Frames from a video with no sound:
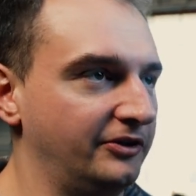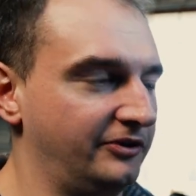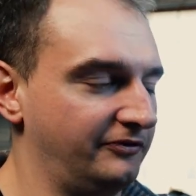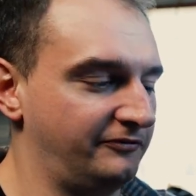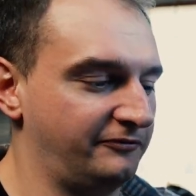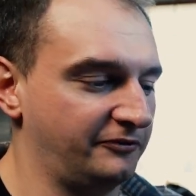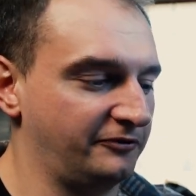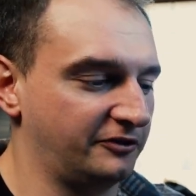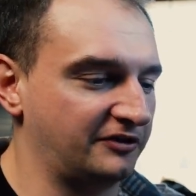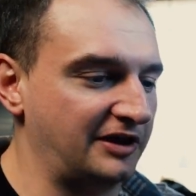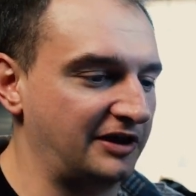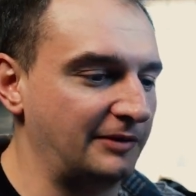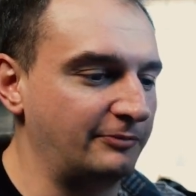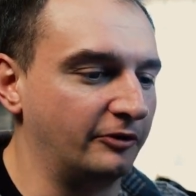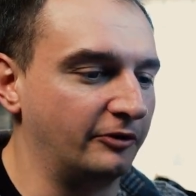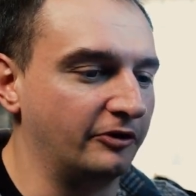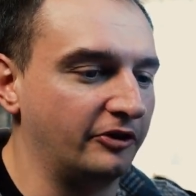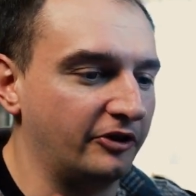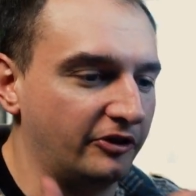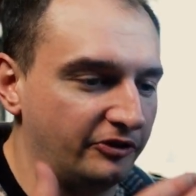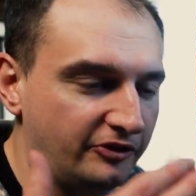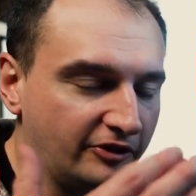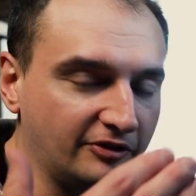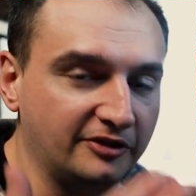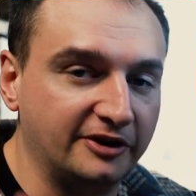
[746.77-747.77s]
for example,
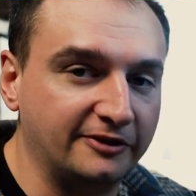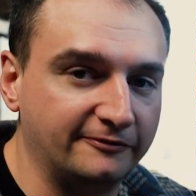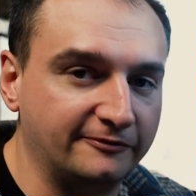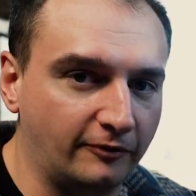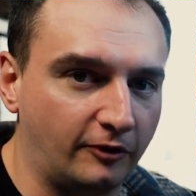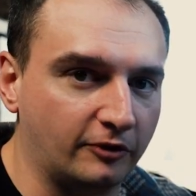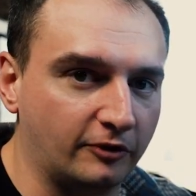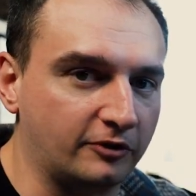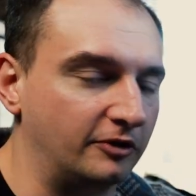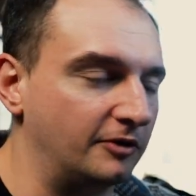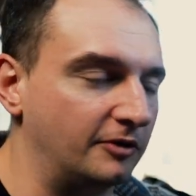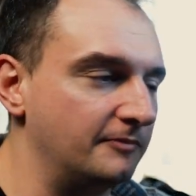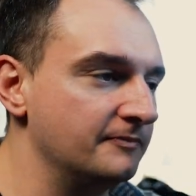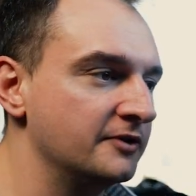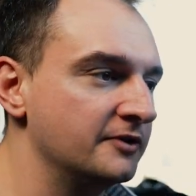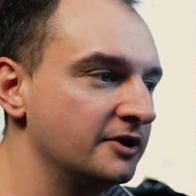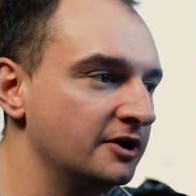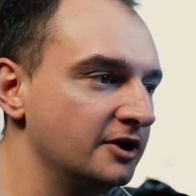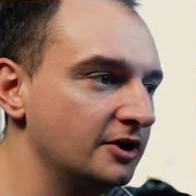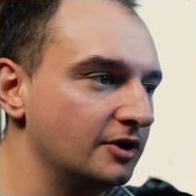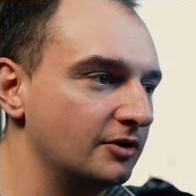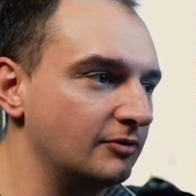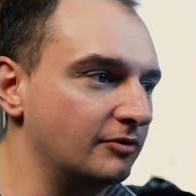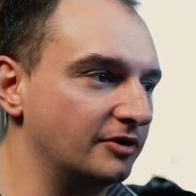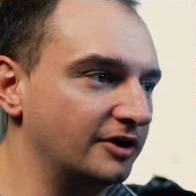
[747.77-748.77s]
the lead vocal.
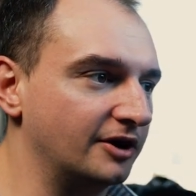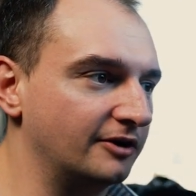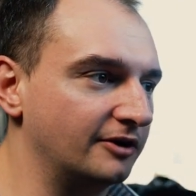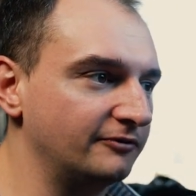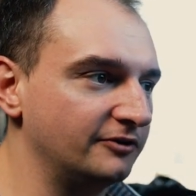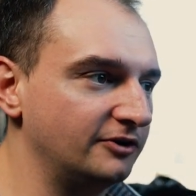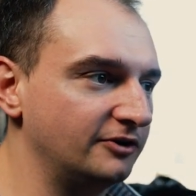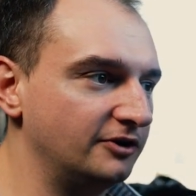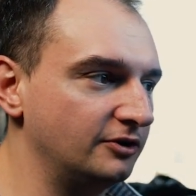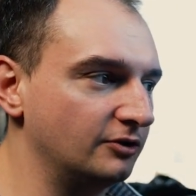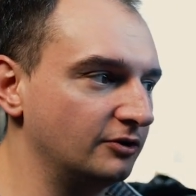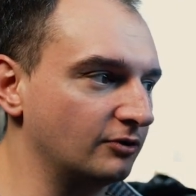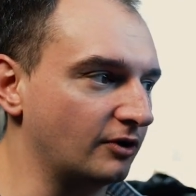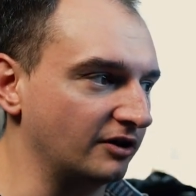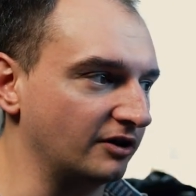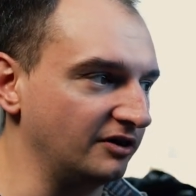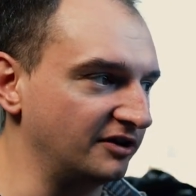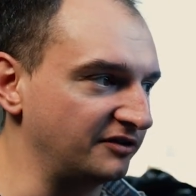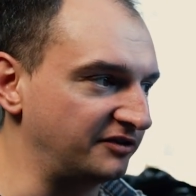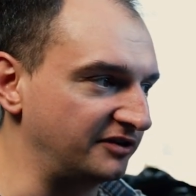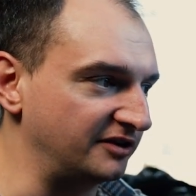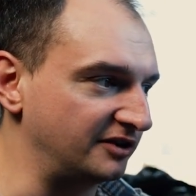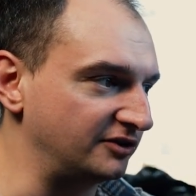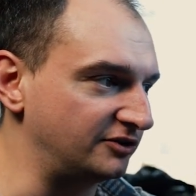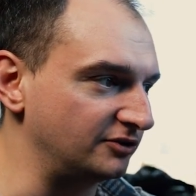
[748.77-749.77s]
Whenever you are
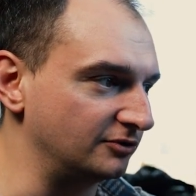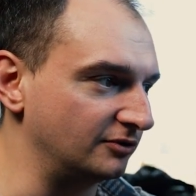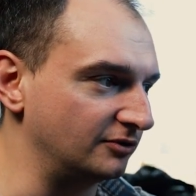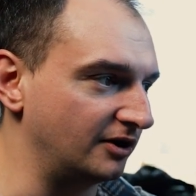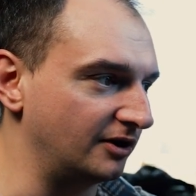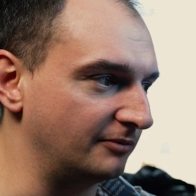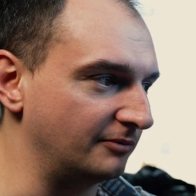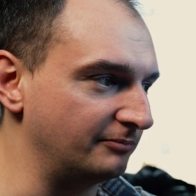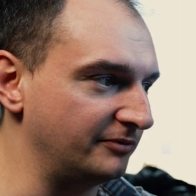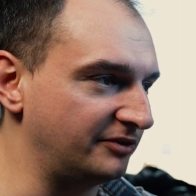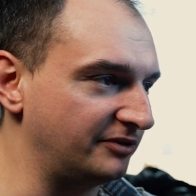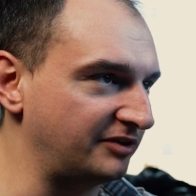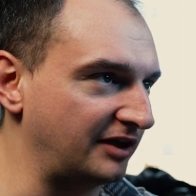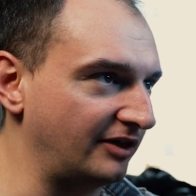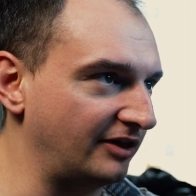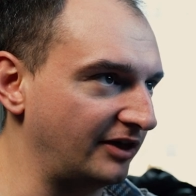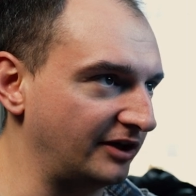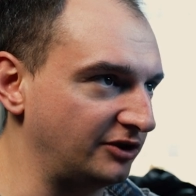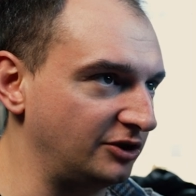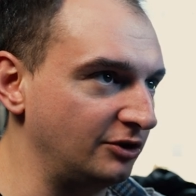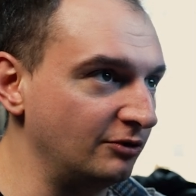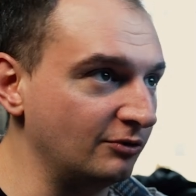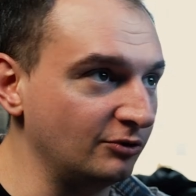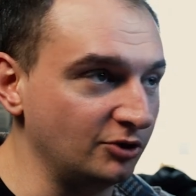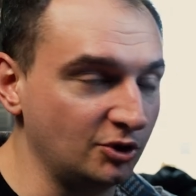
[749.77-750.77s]
listening to say
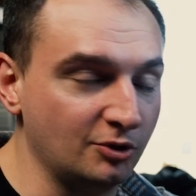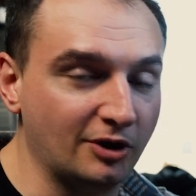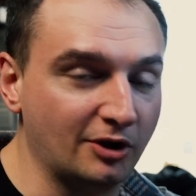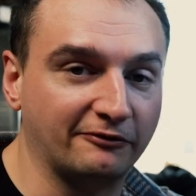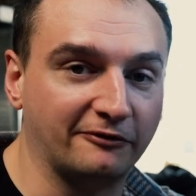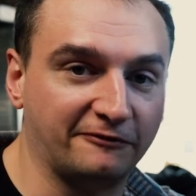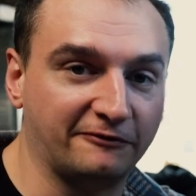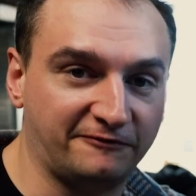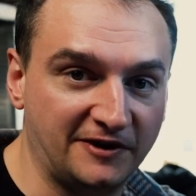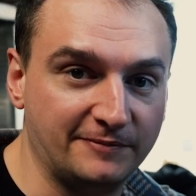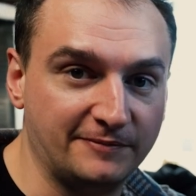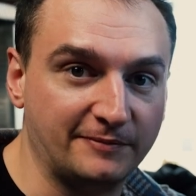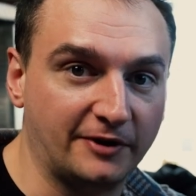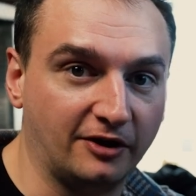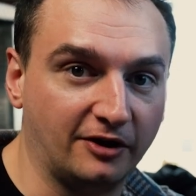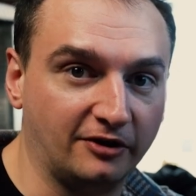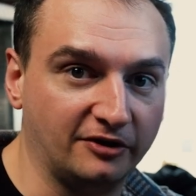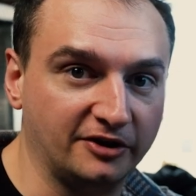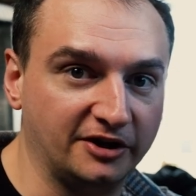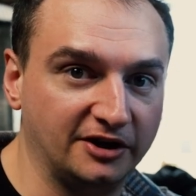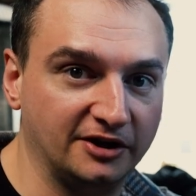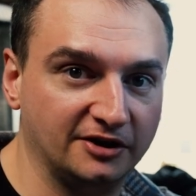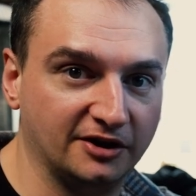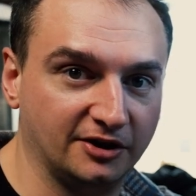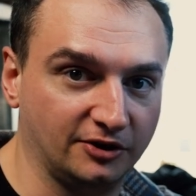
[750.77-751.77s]
like you have a female
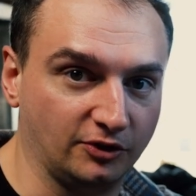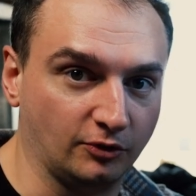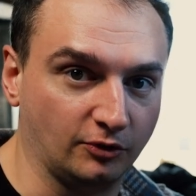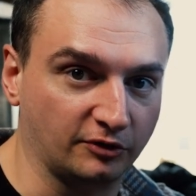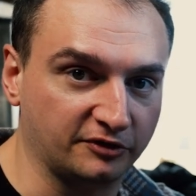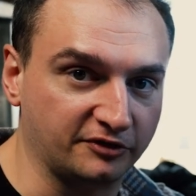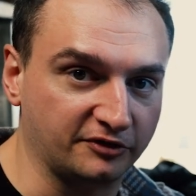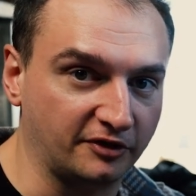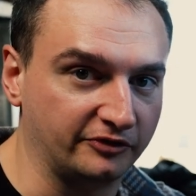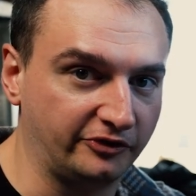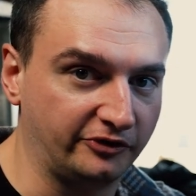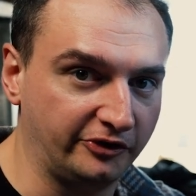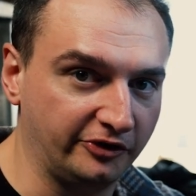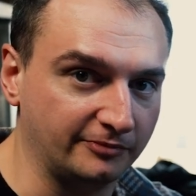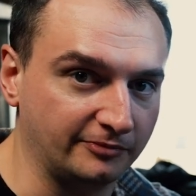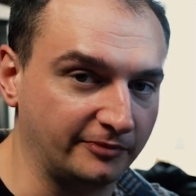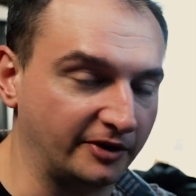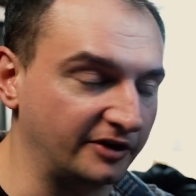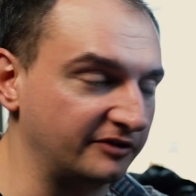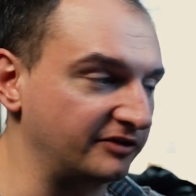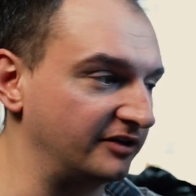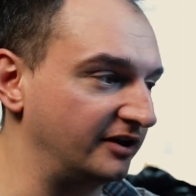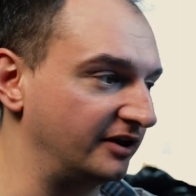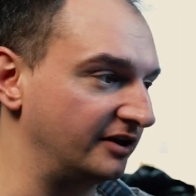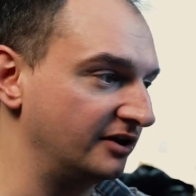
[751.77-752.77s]
lead in your song that you're
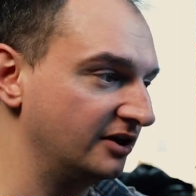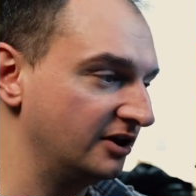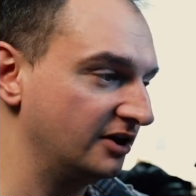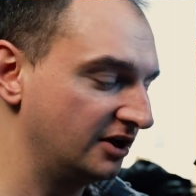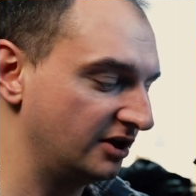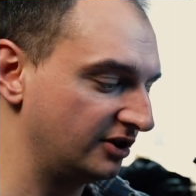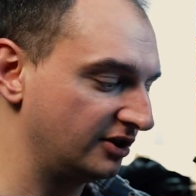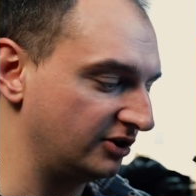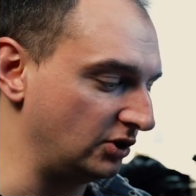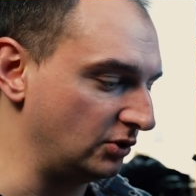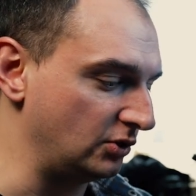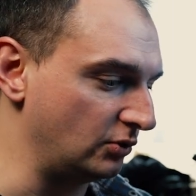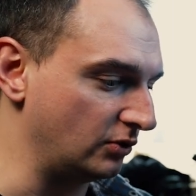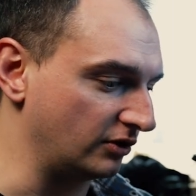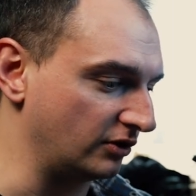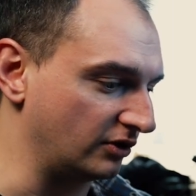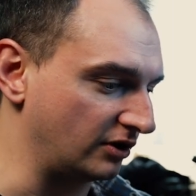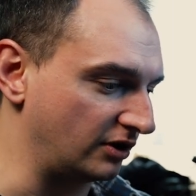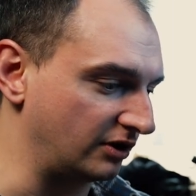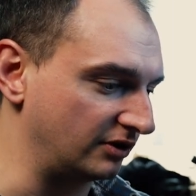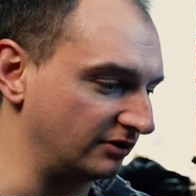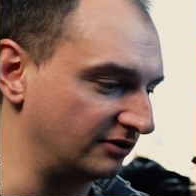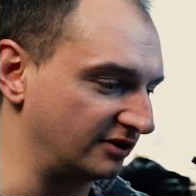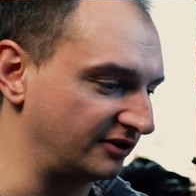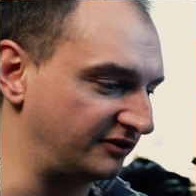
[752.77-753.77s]
mixing, you
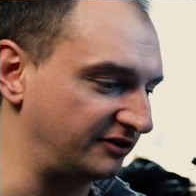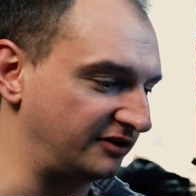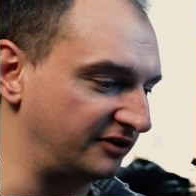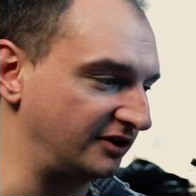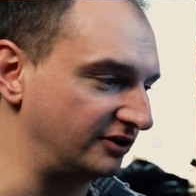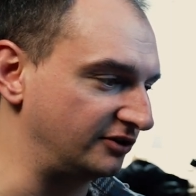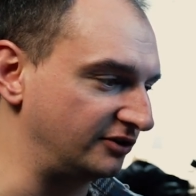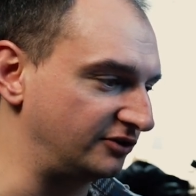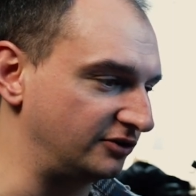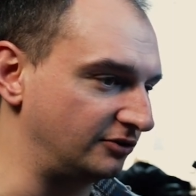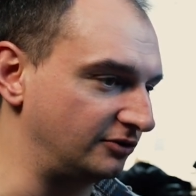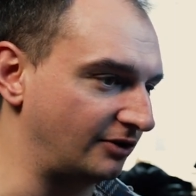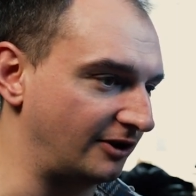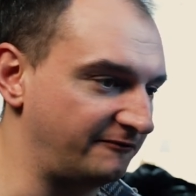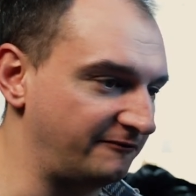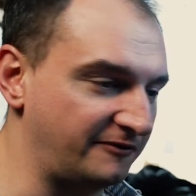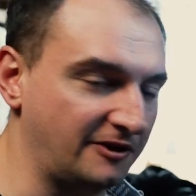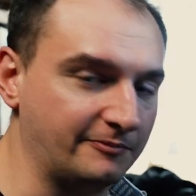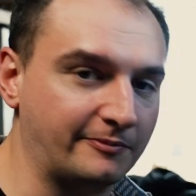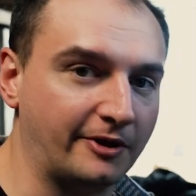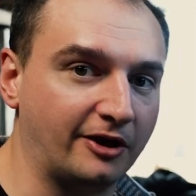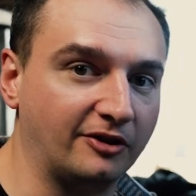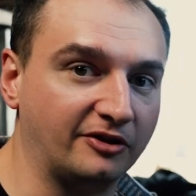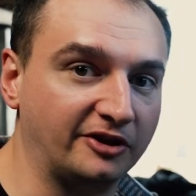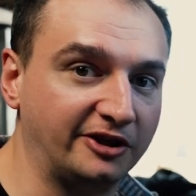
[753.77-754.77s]
are listening to a
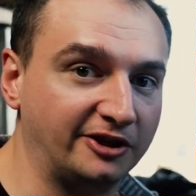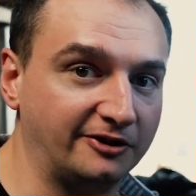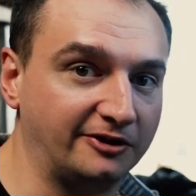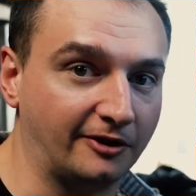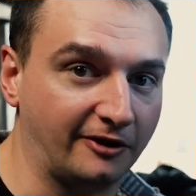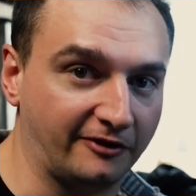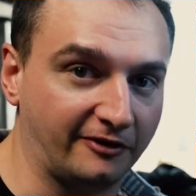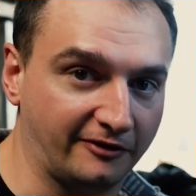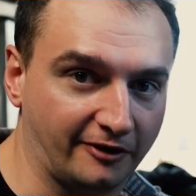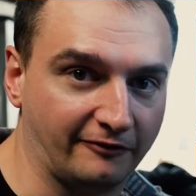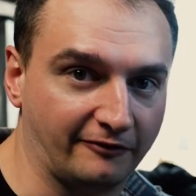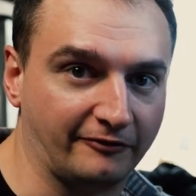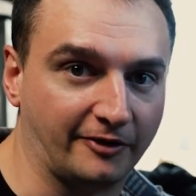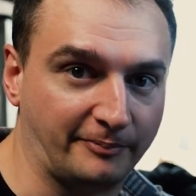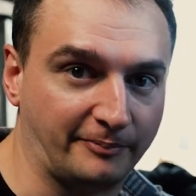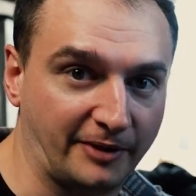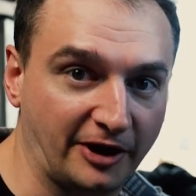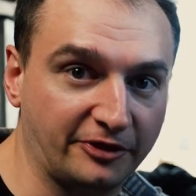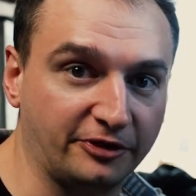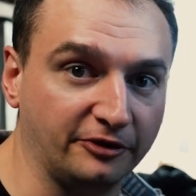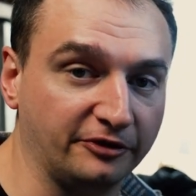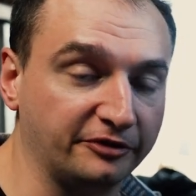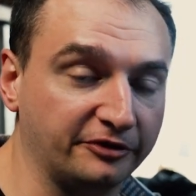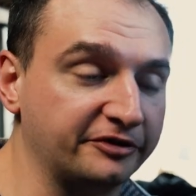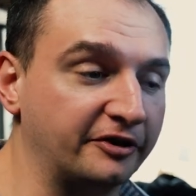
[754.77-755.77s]
female lead of a
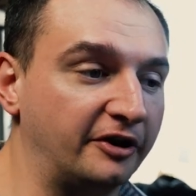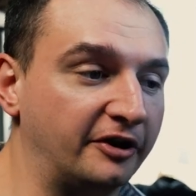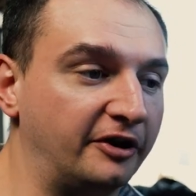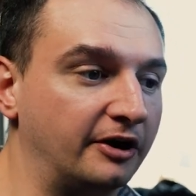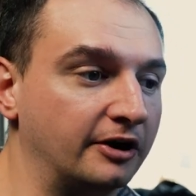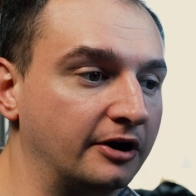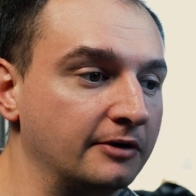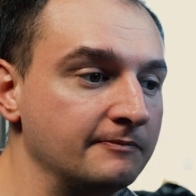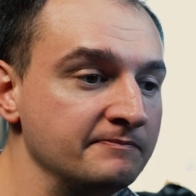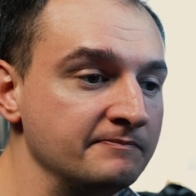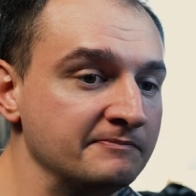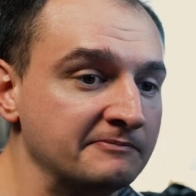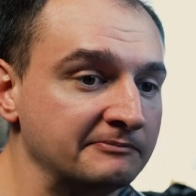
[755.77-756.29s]
Bethel song.